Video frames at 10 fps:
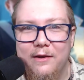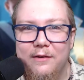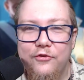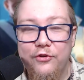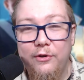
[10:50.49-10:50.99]

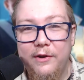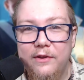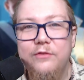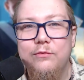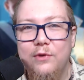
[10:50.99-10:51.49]
Sure, it
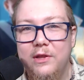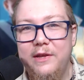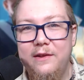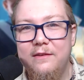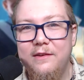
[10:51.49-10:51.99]
is really
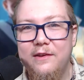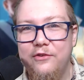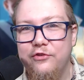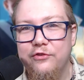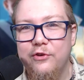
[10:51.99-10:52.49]
easy to
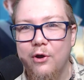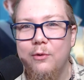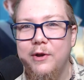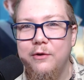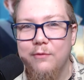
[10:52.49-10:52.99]
just go
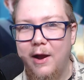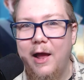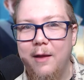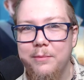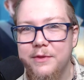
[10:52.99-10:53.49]
and
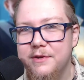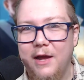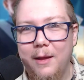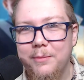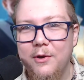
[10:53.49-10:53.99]
grab the
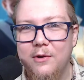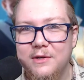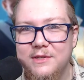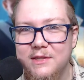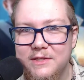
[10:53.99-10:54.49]
top
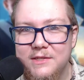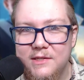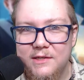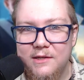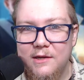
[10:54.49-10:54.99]
cards
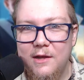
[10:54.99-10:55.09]
listed,